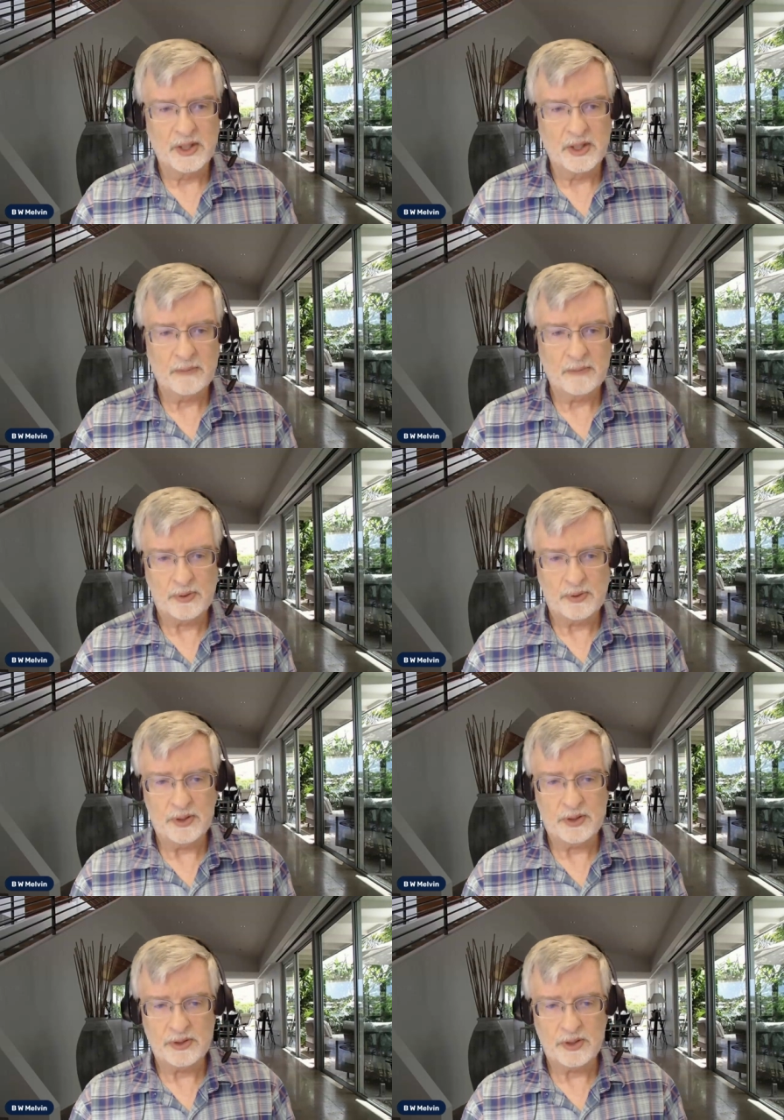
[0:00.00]
And
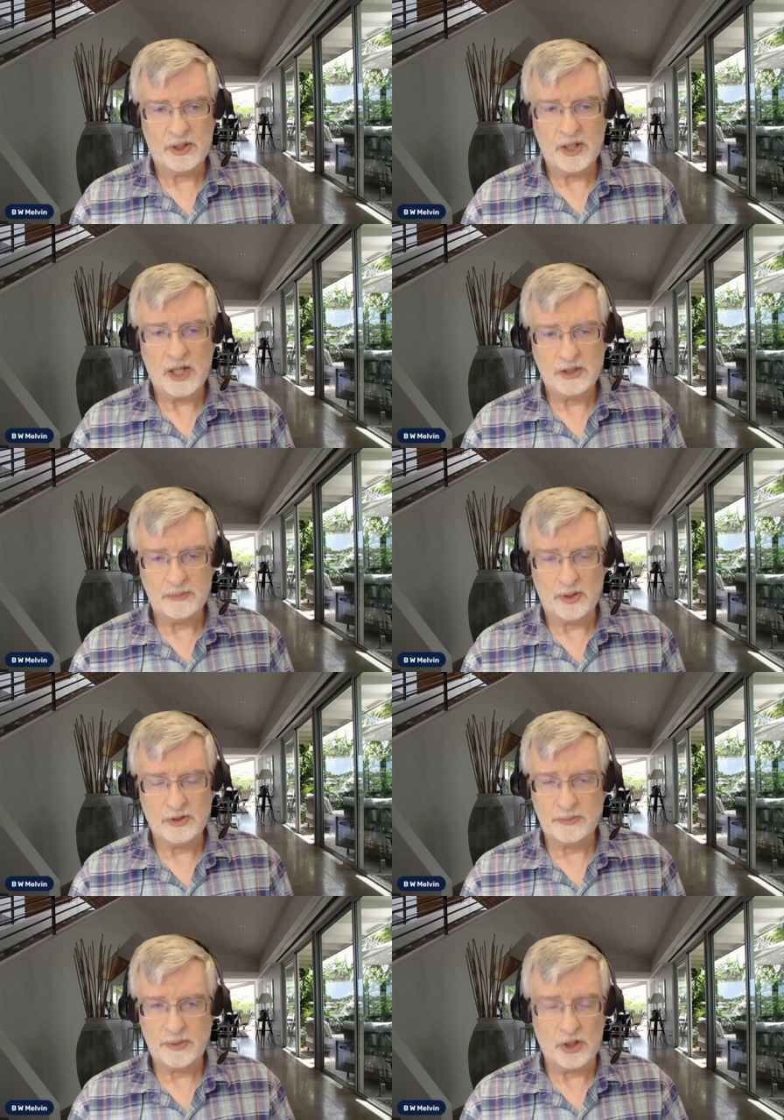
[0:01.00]
employers are not supposed
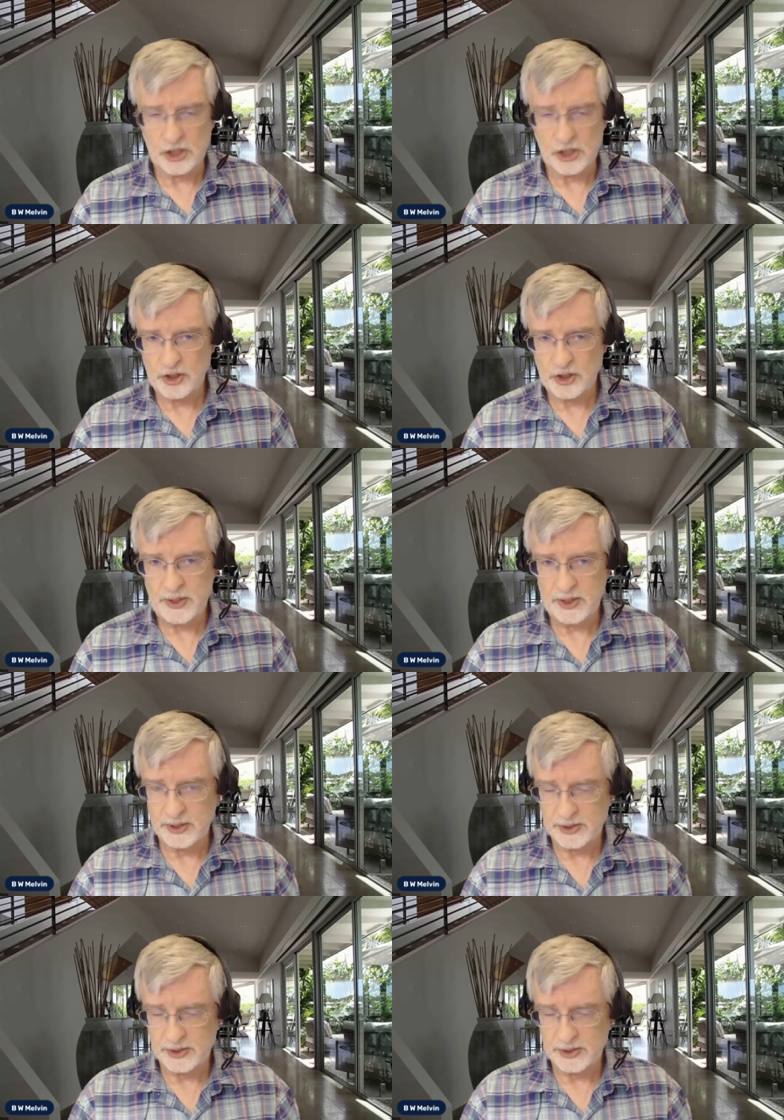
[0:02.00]
to be harsh and mean,